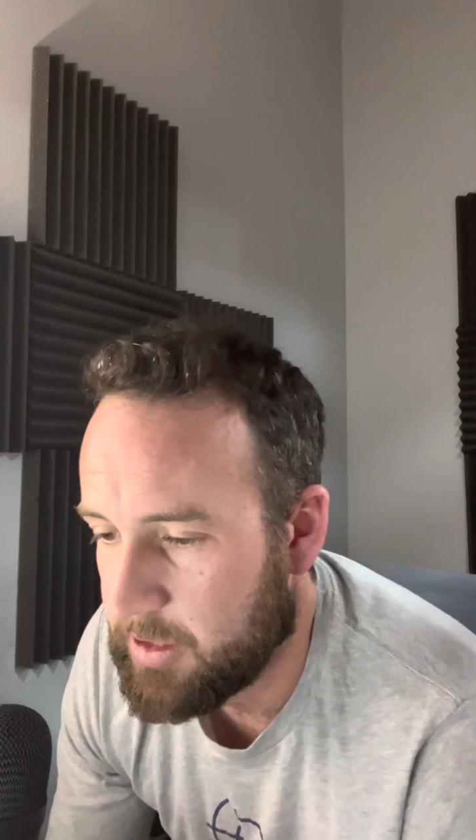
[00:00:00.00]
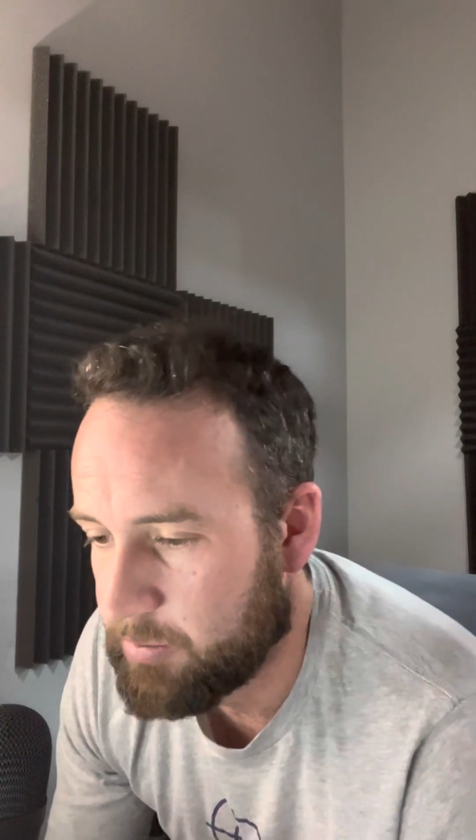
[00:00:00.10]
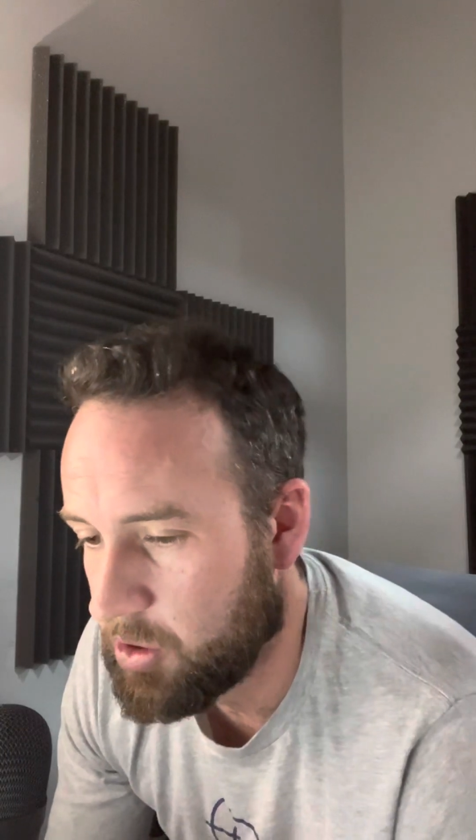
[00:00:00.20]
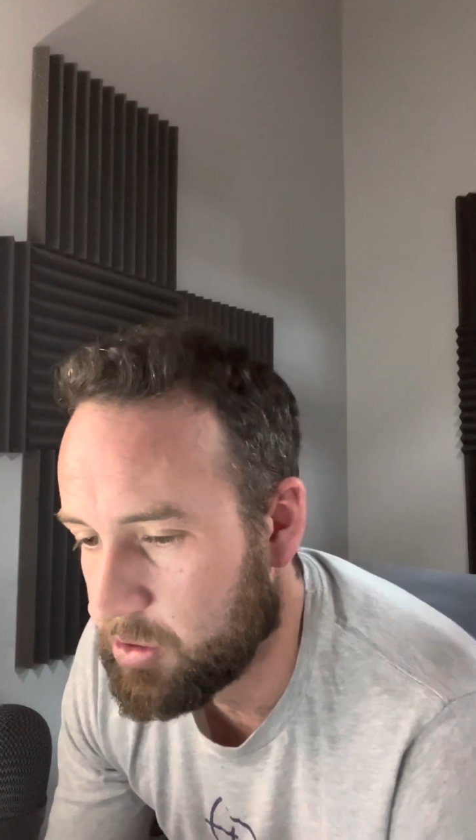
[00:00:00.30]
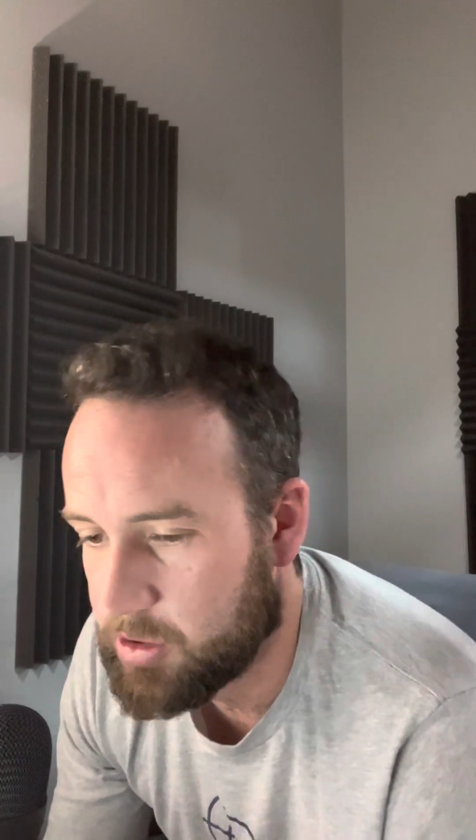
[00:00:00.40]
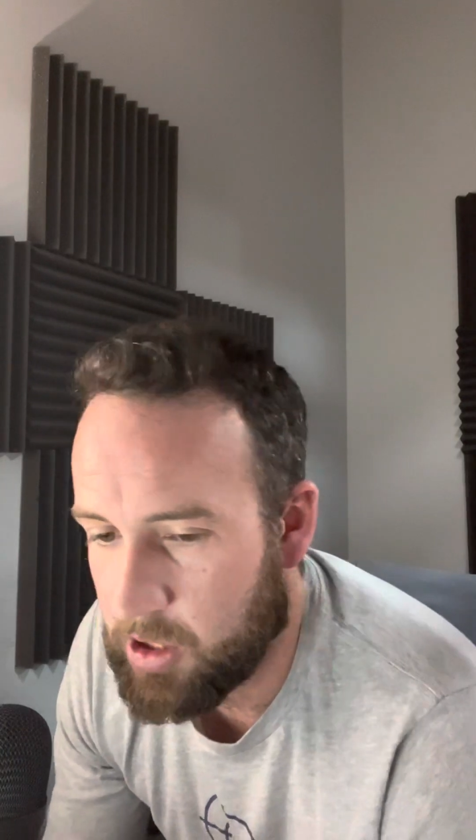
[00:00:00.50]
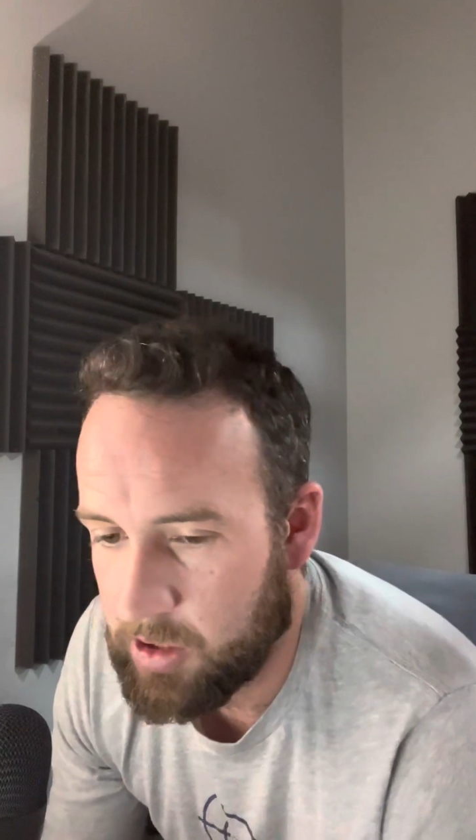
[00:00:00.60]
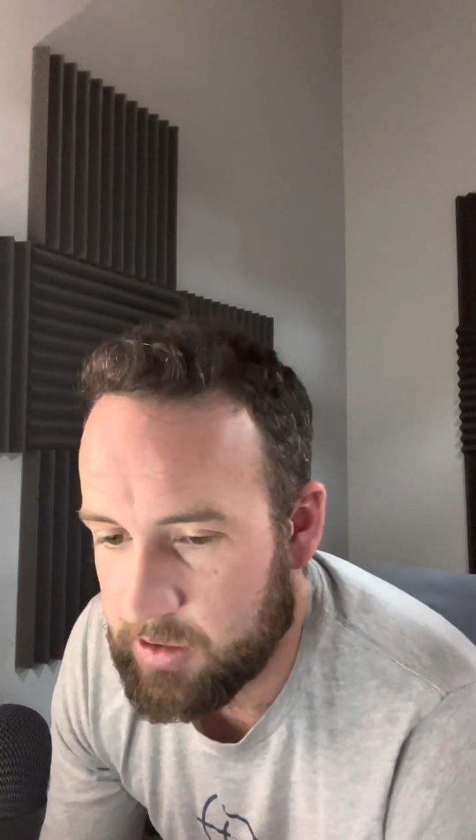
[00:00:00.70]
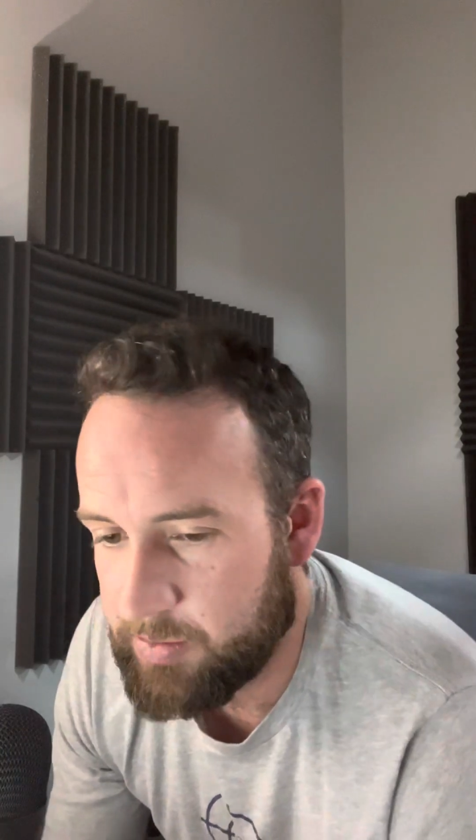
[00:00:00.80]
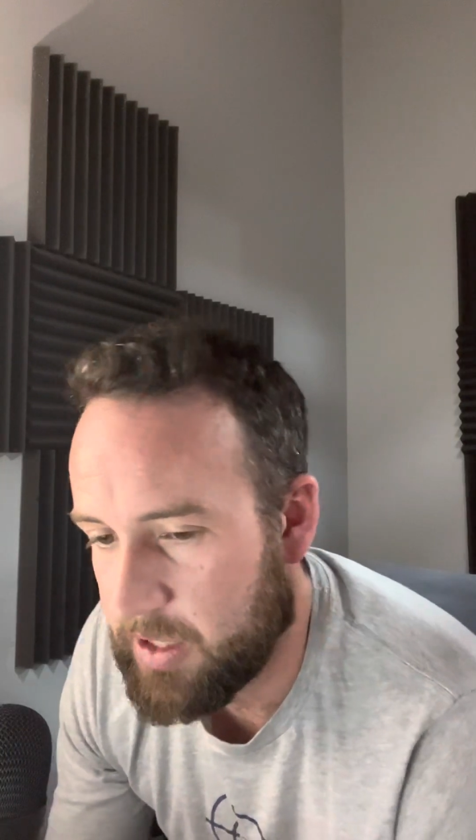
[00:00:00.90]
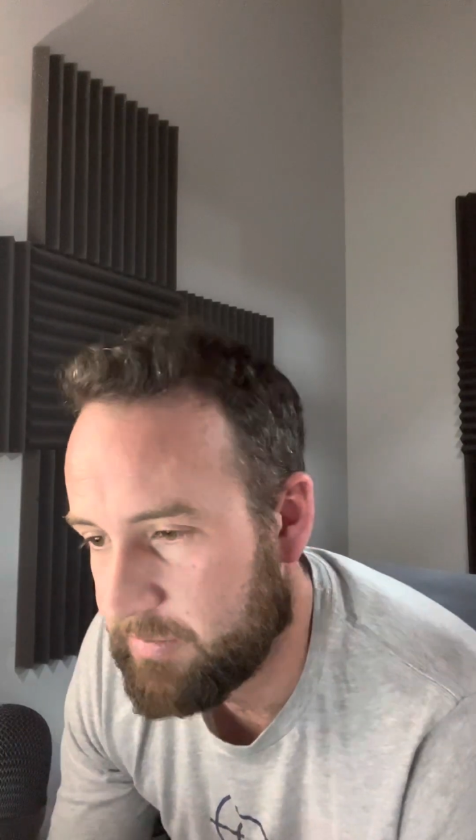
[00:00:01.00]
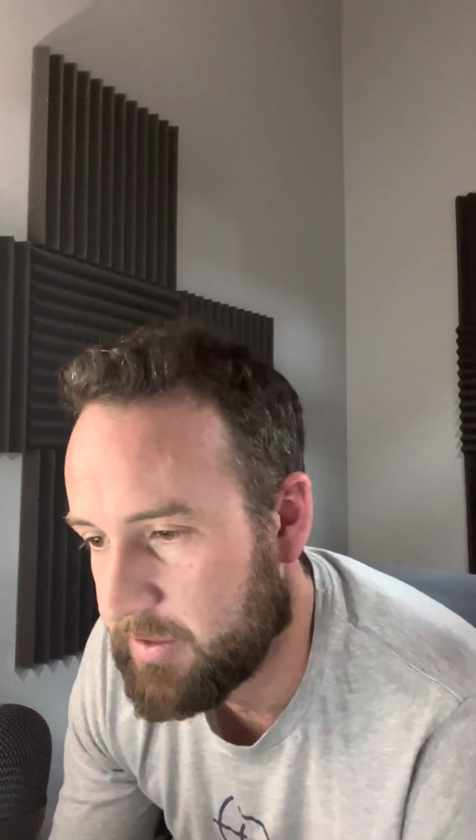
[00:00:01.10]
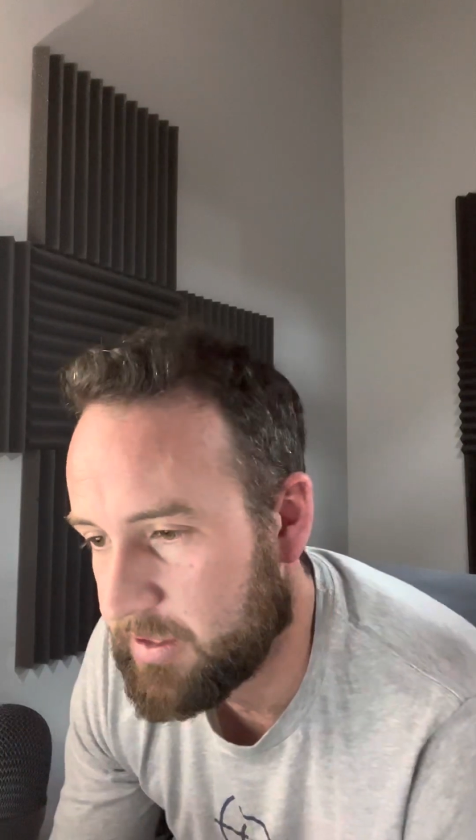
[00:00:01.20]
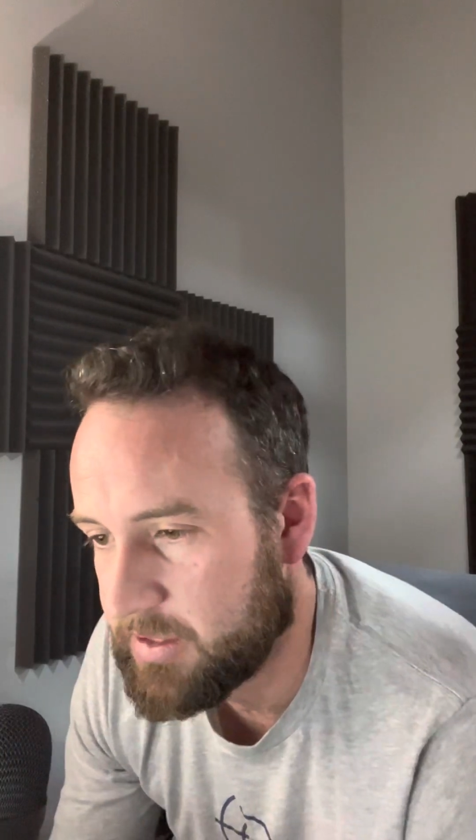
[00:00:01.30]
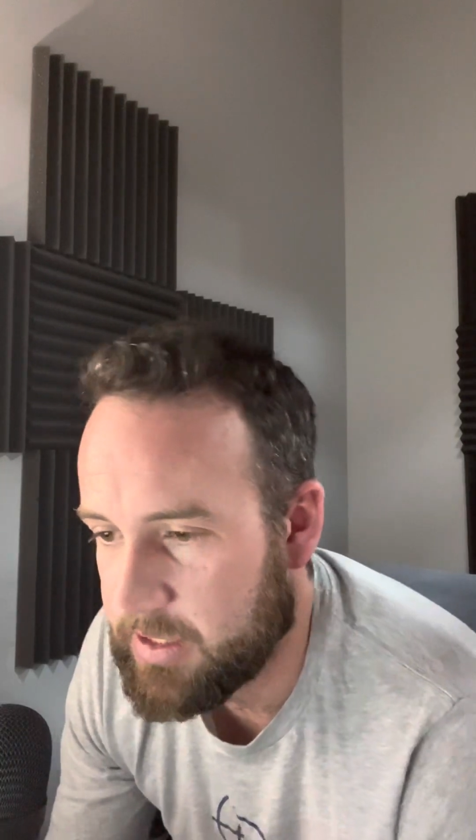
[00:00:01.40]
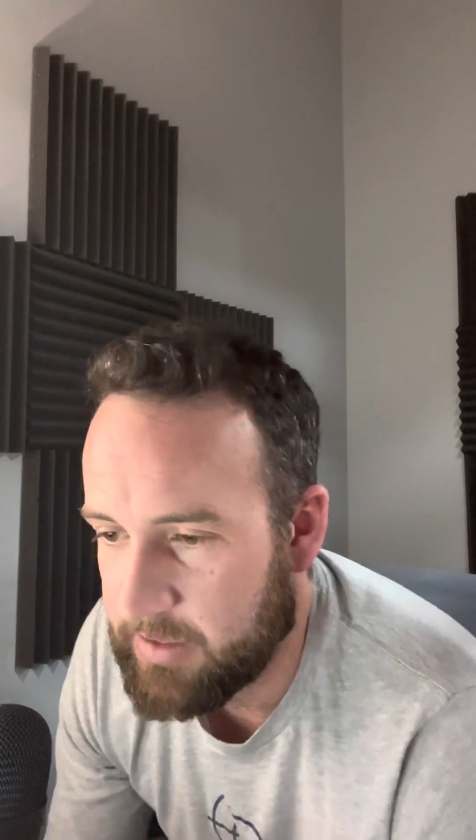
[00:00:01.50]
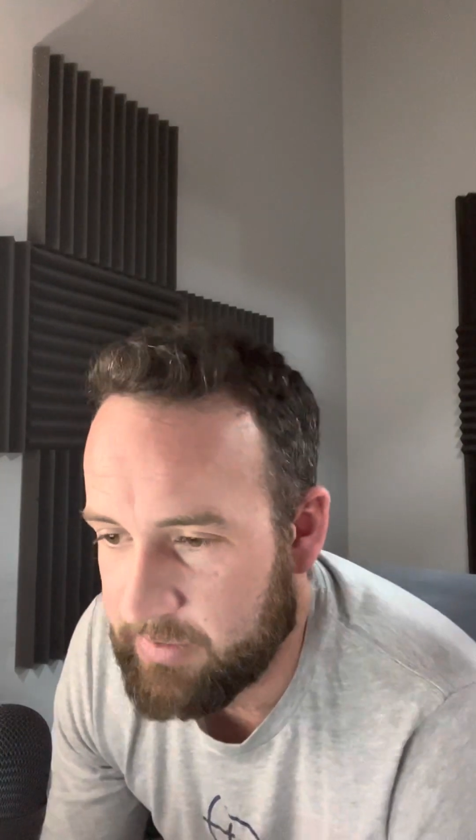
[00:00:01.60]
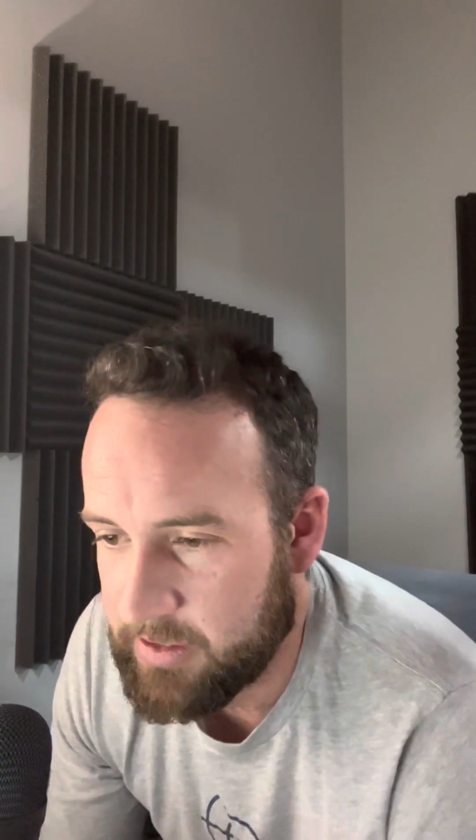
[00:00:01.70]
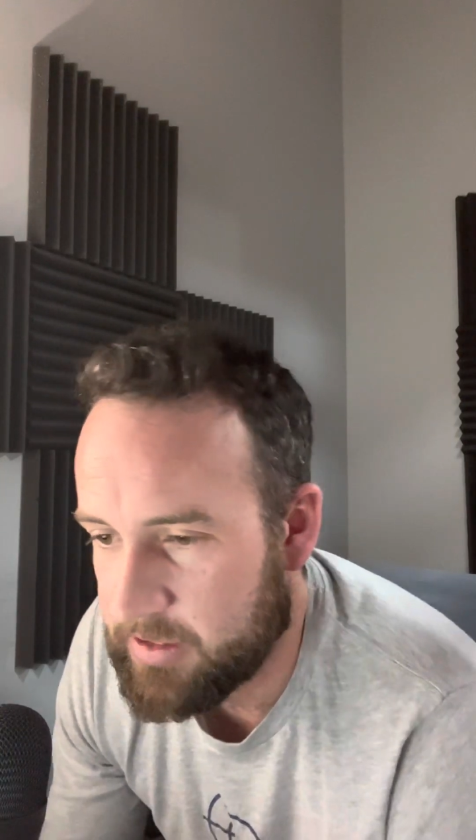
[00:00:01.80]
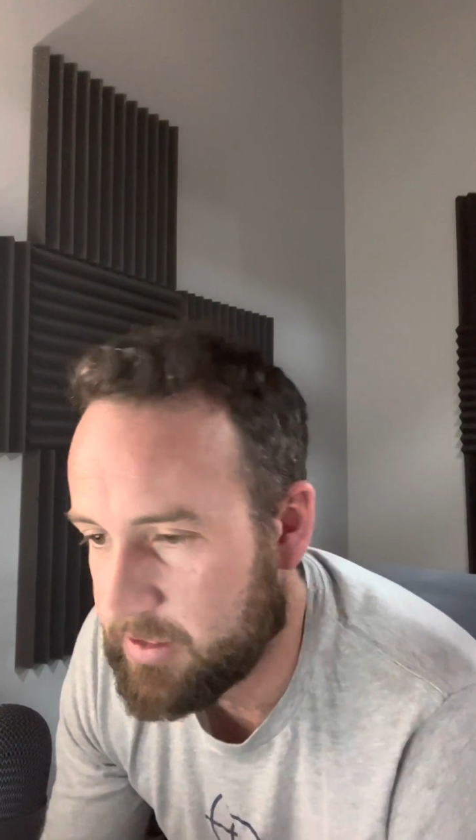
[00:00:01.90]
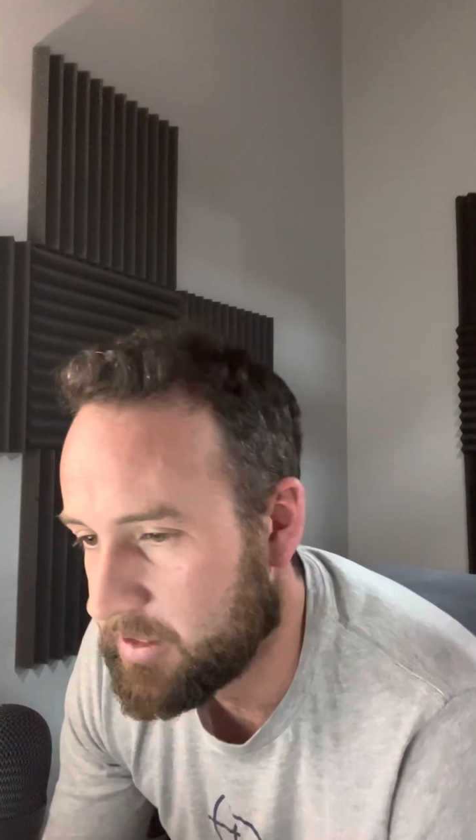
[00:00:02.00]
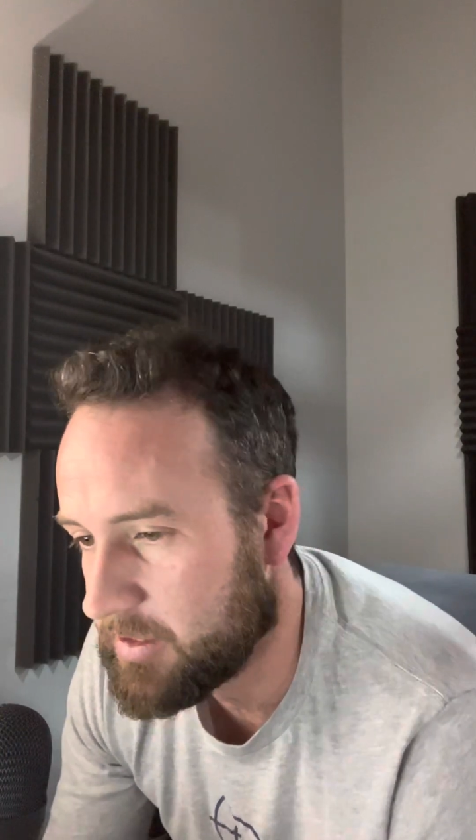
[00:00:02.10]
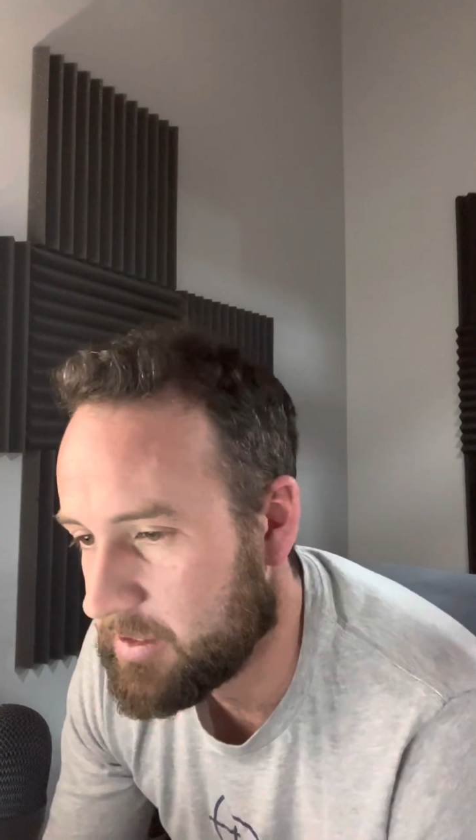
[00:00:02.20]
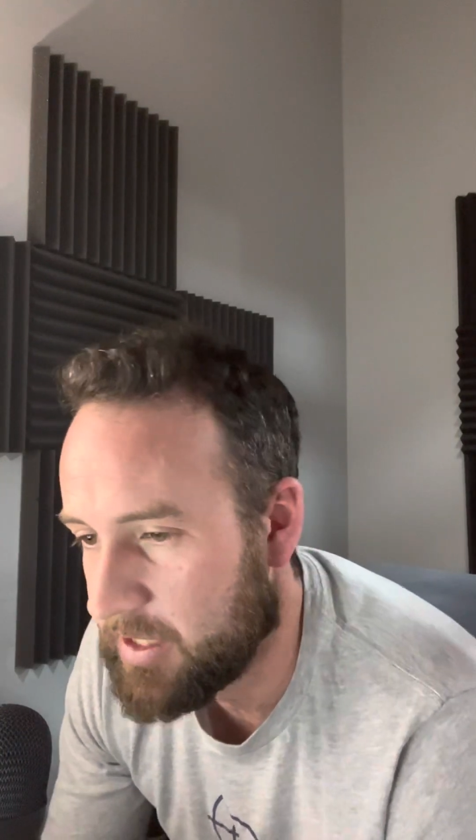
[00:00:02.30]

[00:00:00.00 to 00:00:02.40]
pros, cons, benefits, disadvantages,